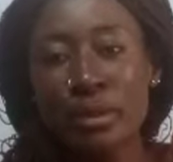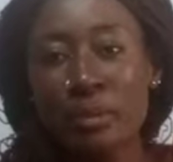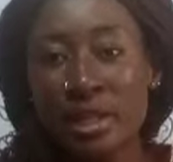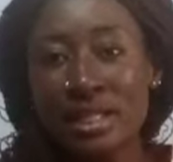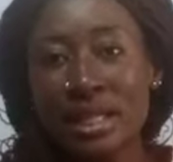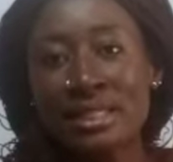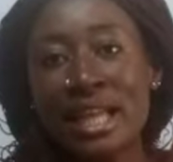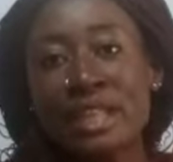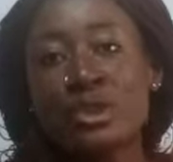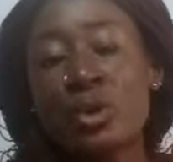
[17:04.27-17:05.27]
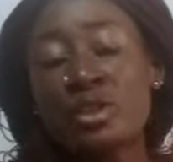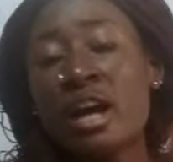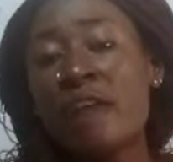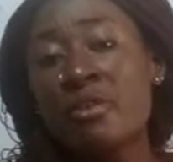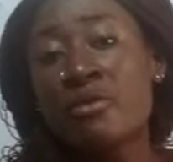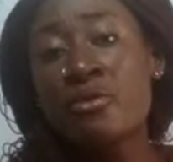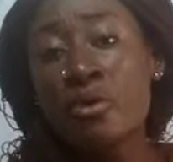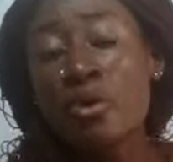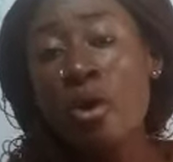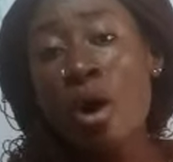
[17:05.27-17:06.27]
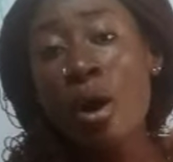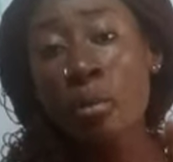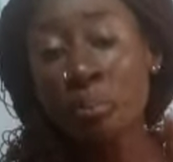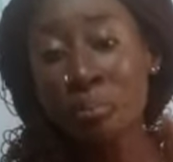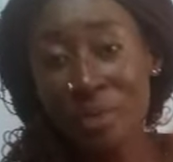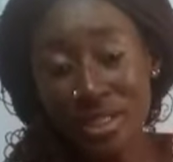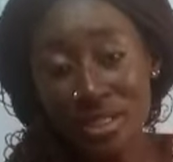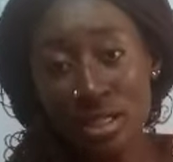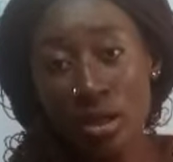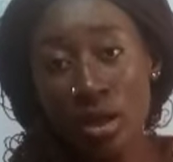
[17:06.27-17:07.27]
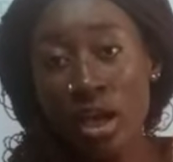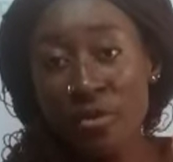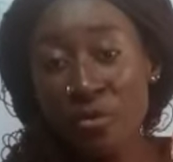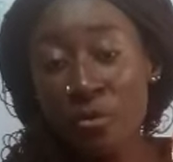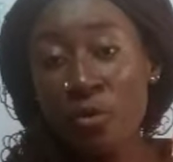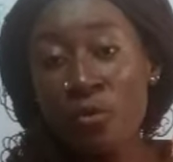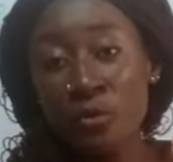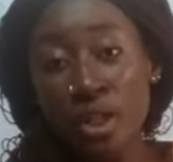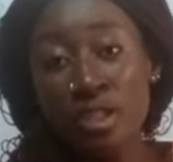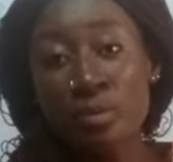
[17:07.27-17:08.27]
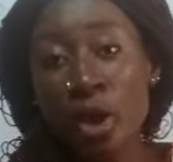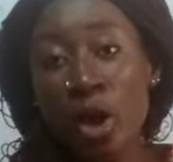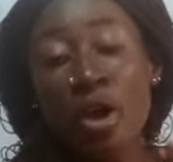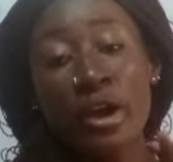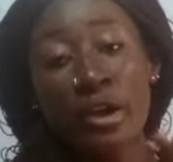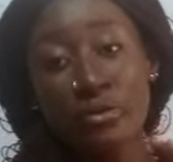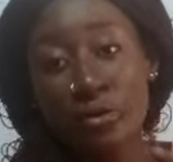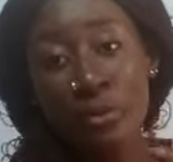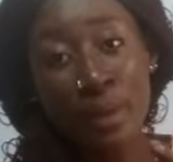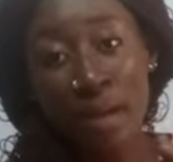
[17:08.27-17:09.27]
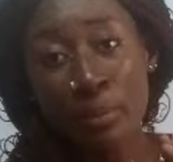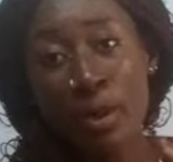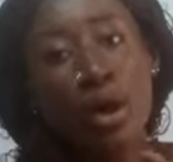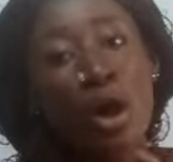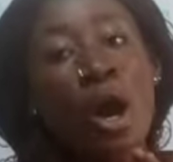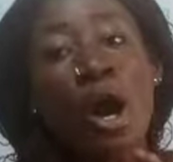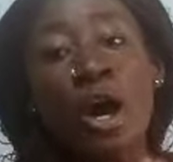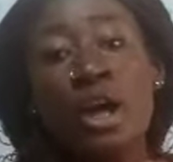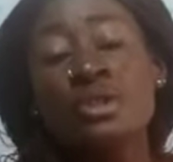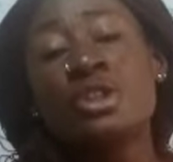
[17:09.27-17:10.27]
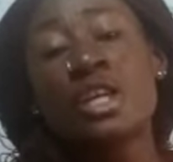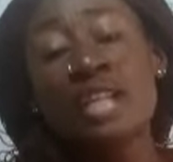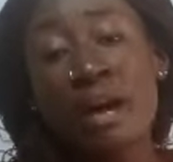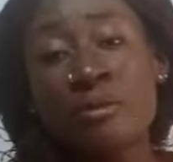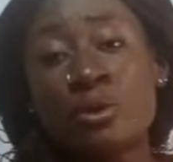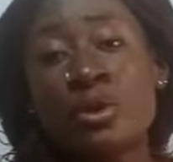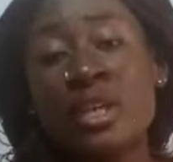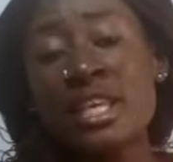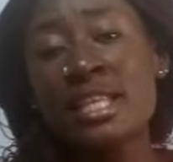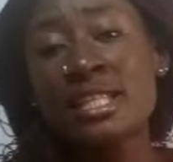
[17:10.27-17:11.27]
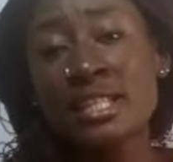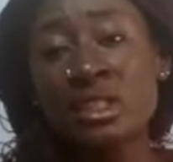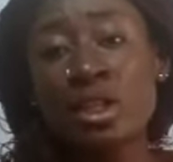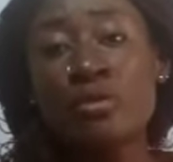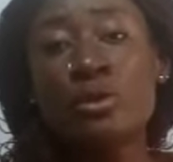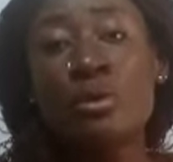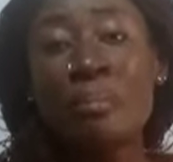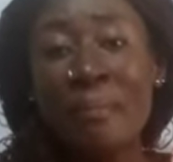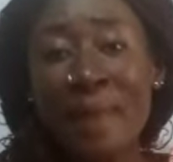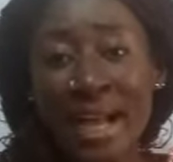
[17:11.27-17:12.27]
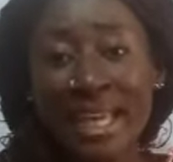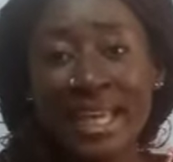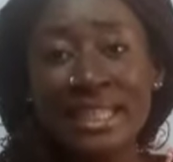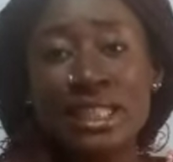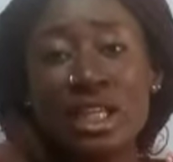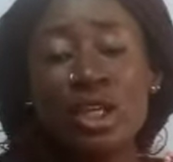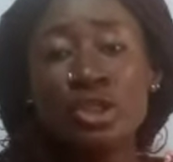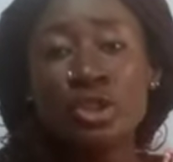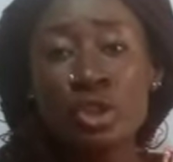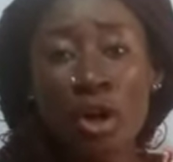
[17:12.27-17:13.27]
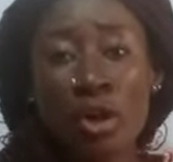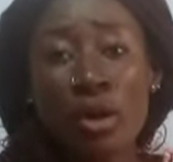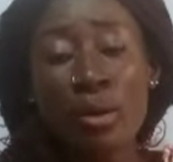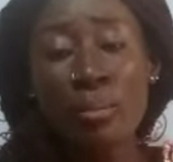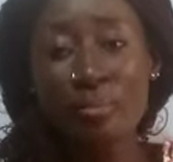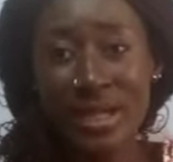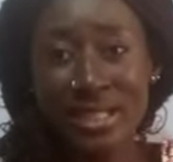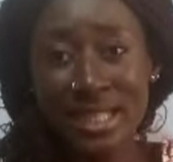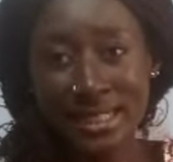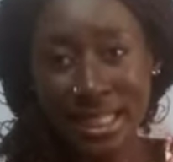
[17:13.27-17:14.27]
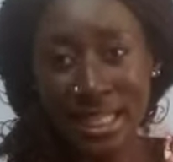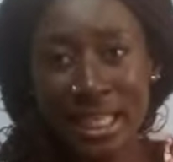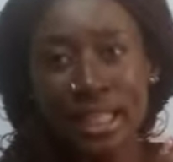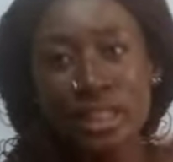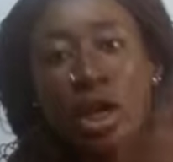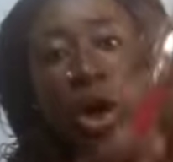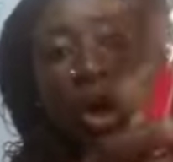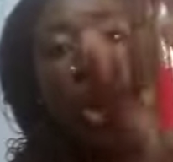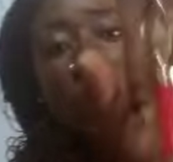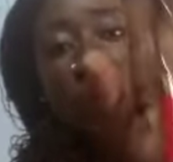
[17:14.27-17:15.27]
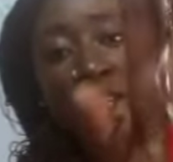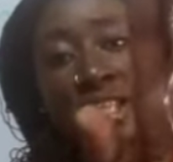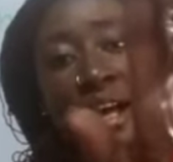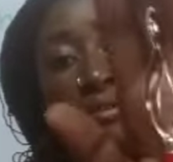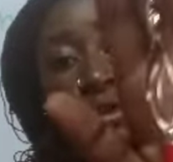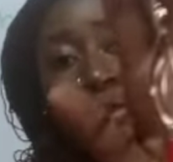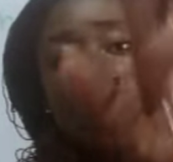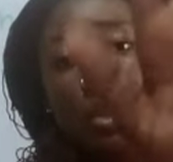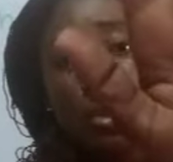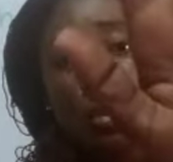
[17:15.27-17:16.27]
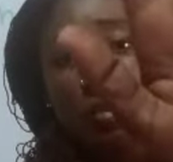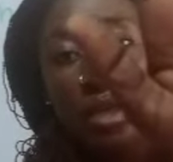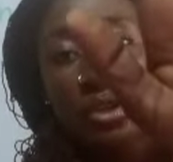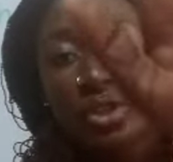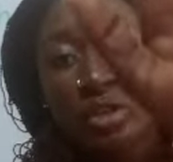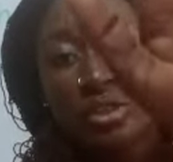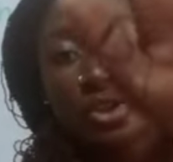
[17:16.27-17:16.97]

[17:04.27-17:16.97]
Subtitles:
your pattern, like you want to have a full front block or a full back block, all you just have to do, instead of you marking your pattern again, all you just have to do is to make use of